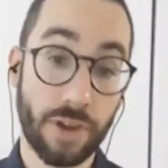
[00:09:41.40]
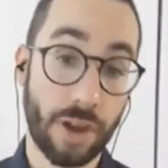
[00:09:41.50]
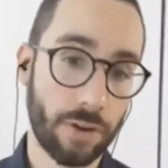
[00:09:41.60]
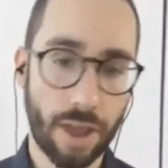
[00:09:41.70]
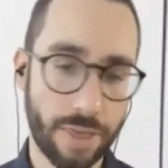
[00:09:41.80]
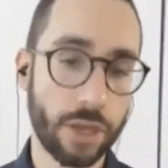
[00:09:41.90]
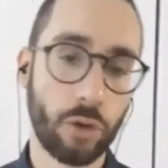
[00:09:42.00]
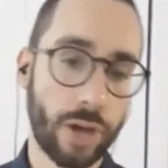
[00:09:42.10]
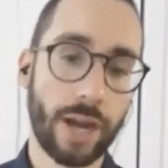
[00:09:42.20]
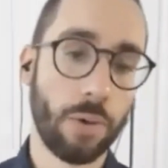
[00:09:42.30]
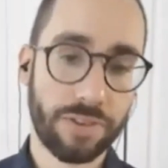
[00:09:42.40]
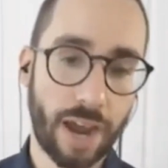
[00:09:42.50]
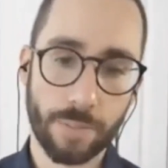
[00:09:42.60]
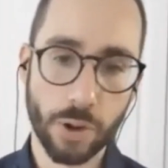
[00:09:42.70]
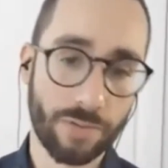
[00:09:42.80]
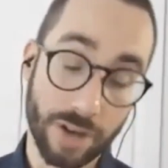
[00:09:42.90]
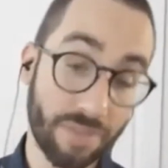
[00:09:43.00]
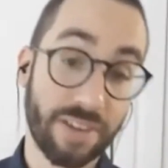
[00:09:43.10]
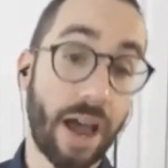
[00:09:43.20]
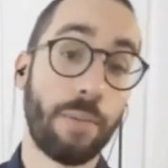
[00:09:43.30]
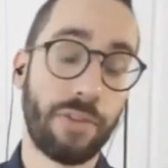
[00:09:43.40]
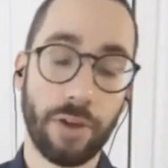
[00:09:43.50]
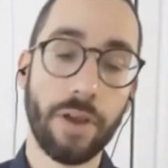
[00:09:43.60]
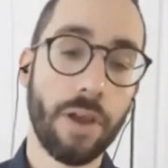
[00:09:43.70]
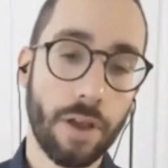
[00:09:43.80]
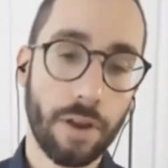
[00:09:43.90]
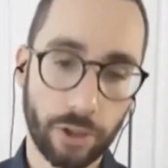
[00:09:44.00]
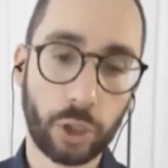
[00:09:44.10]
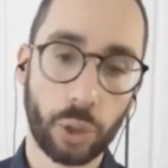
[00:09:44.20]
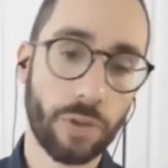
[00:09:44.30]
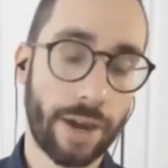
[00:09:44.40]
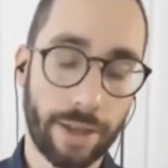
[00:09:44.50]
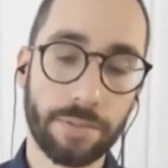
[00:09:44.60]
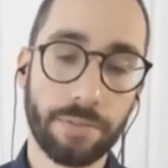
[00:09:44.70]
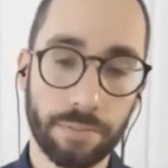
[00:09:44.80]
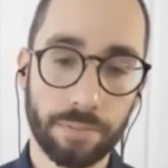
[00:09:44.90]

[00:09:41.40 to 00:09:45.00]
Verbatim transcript: and I think you'll get it with time. You have enough time to to drill that in.